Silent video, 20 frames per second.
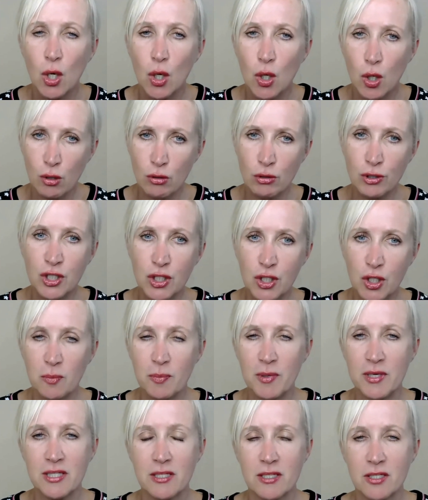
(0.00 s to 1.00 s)
Who do you do
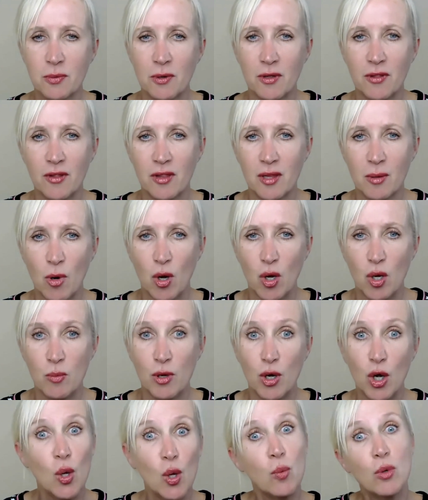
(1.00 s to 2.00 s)
business with at the
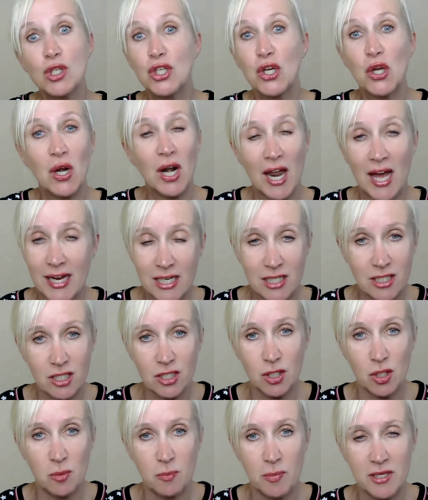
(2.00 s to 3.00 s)
moment? Who would you like to
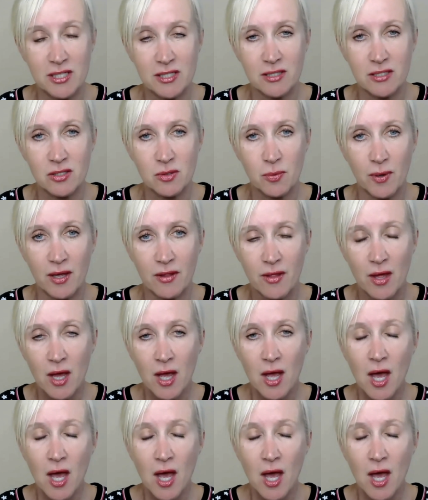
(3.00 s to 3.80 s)
do business with?